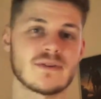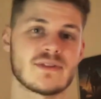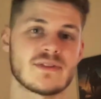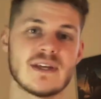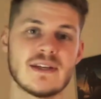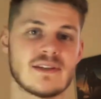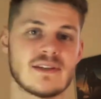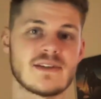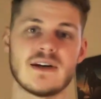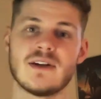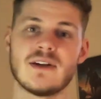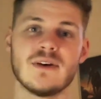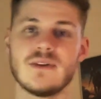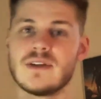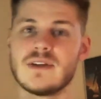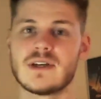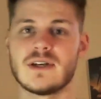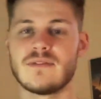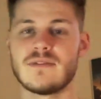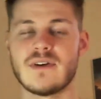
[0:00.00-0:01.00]
They decide who they're
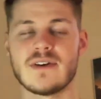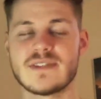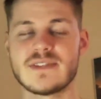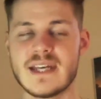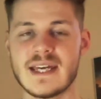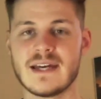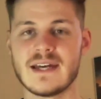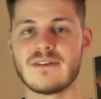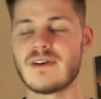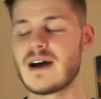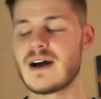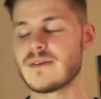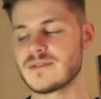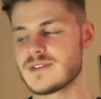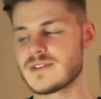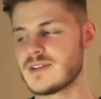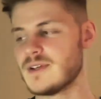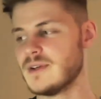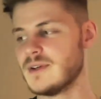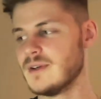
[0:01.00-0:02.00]
going to rotate it around
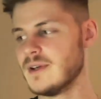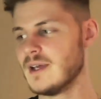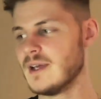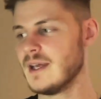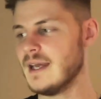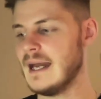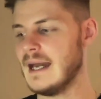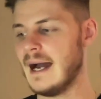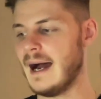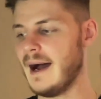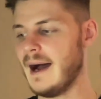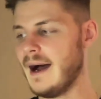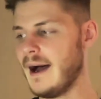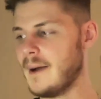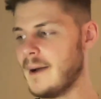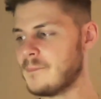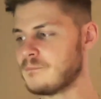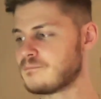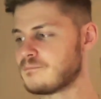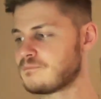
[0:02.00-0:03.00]
to,
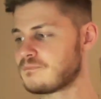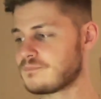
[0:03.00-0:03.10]
and